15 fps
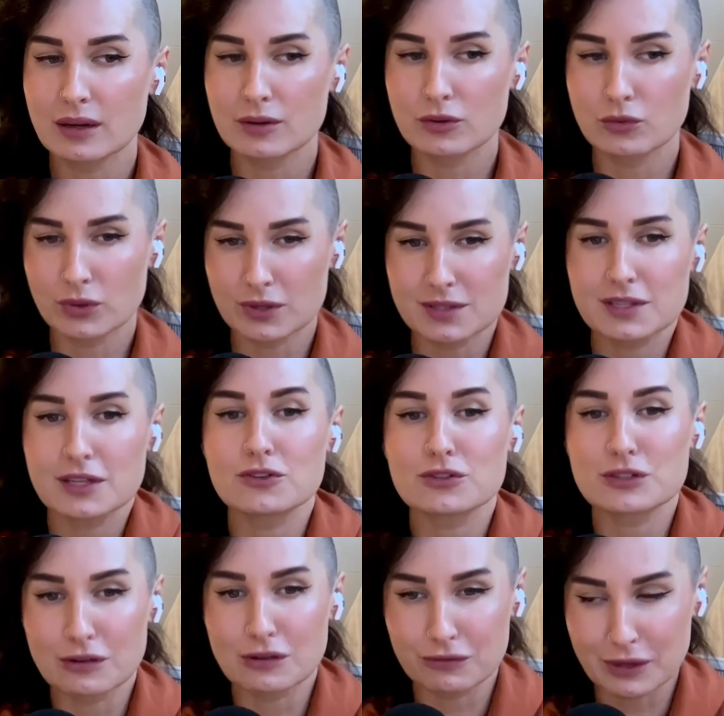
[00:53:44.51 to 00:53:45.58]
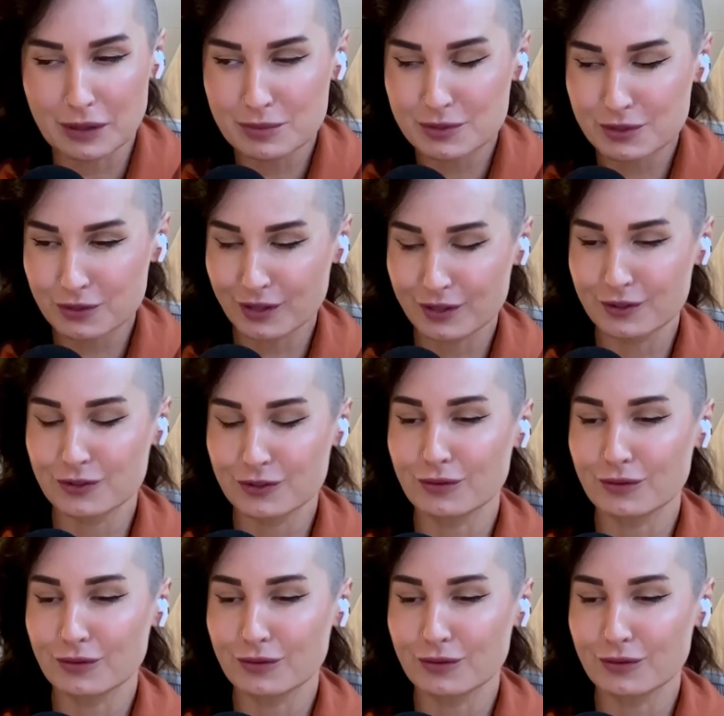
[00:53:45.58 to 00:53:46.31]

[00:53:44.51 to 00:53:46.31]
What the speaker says: You want to set yourself up so that you don't